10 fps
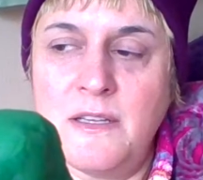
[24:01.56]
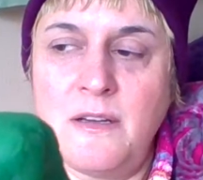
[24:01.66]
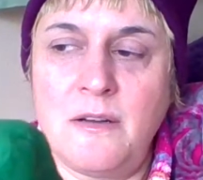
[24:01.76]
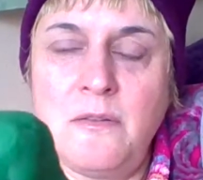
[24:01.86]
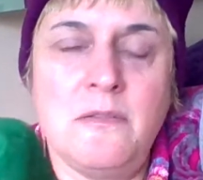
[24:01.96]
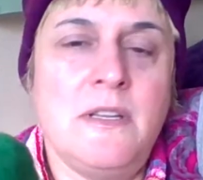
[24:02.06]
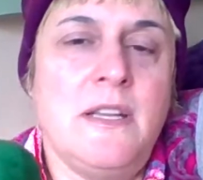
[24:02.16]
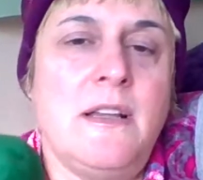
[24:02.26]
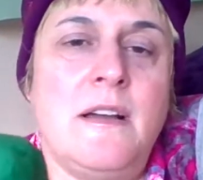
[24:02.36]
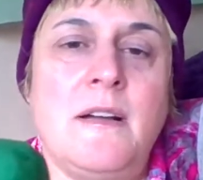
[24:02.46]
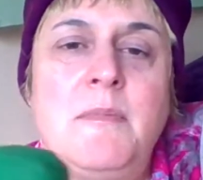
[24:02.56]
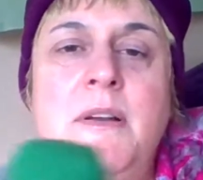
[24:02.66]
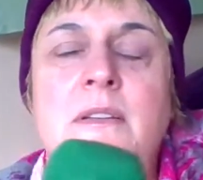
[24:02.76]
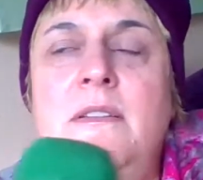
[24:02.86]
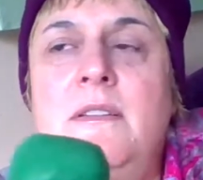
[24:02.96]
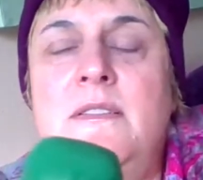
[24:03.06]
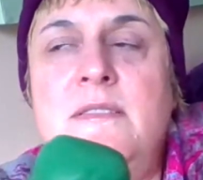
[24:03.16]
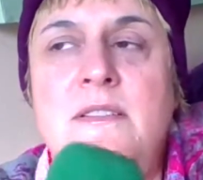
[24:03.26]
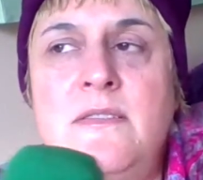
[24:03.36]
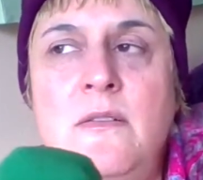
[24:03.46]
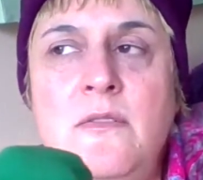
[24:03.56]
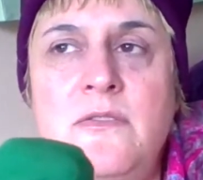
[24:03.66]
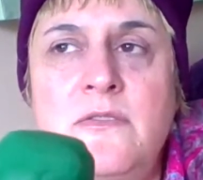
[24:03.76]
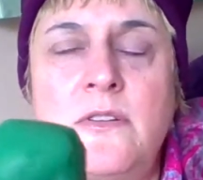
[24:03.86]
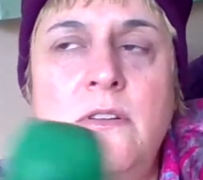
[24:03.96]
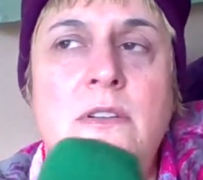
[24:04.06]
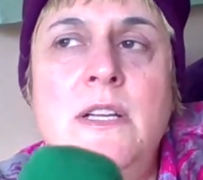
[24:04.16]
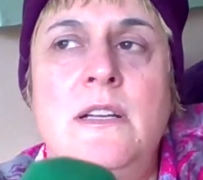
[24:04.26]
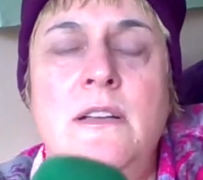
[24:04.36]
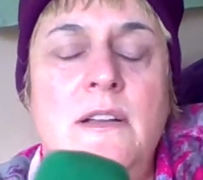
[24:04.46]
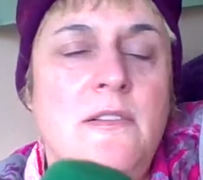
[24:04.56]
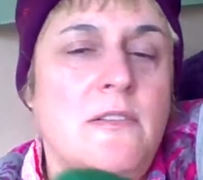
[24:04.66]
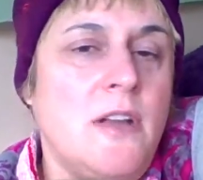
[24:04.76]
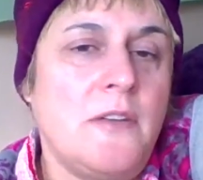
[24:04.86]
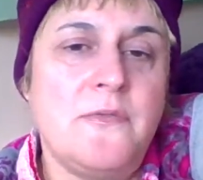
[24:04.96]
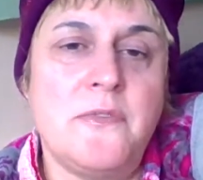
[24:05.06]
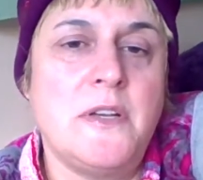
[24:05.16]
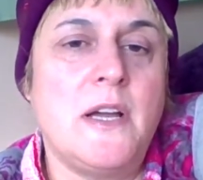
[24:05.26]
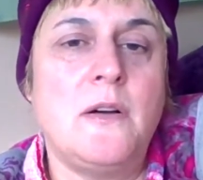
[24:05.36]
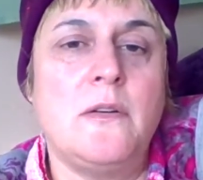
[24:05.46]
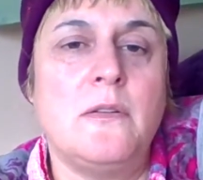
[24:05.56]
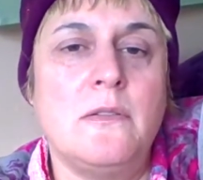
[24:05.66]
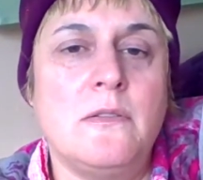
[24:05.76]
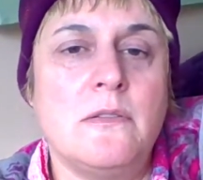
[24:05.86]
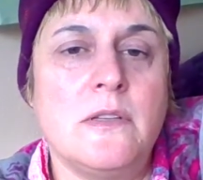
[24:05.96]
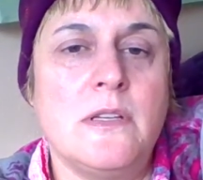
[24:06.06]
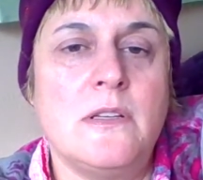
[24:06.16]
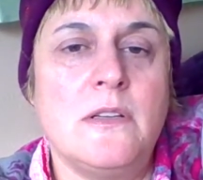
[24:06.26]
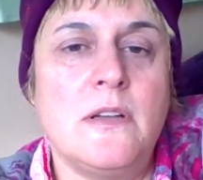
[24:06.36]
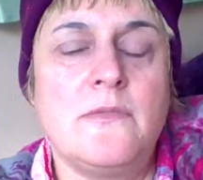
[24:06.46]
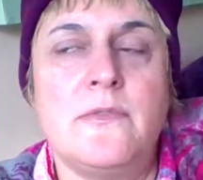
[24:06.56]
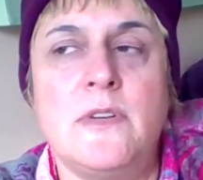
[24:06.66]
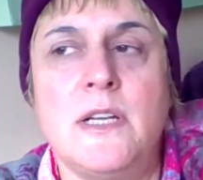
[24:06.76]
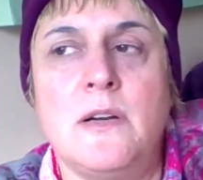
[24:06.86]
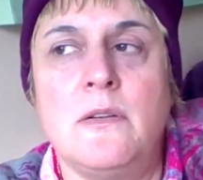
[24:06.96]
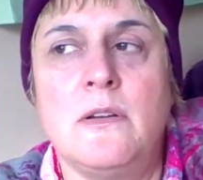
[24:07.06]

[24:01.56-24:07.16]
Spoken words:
oh yeah, but it's his own story, and not for now. Okay, not for now.